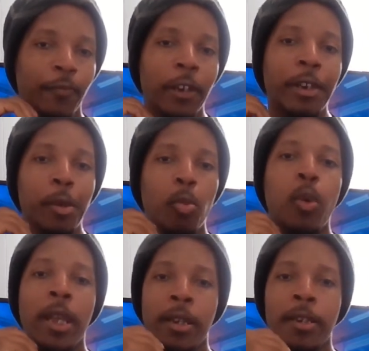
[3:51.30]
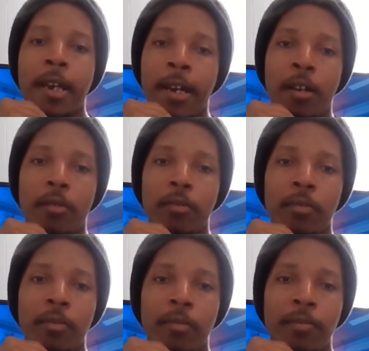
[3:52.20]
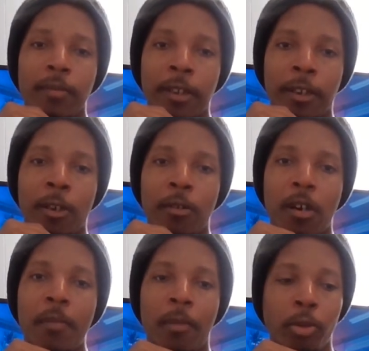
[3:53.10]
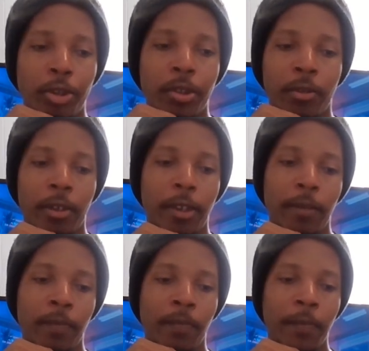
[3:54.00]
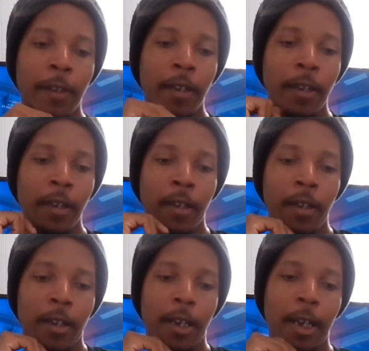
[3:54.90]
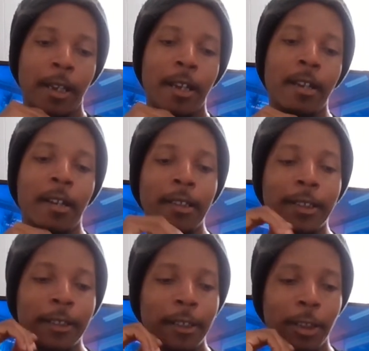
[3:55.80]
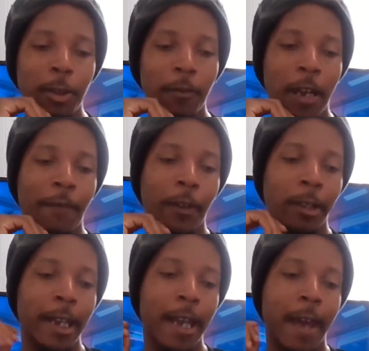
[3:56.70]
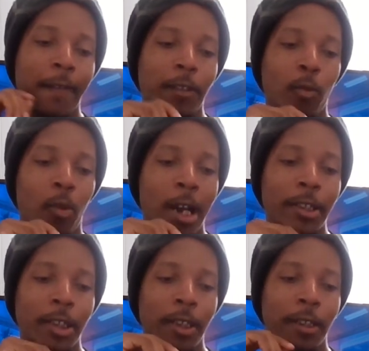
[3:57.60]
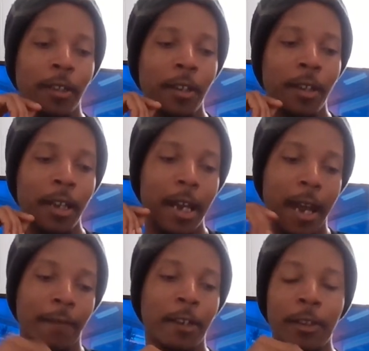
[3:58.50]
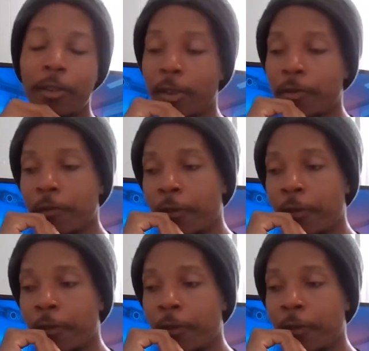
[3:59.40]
very weighed down, you know, emotionally. And I honestly tell you, I feel like after I do this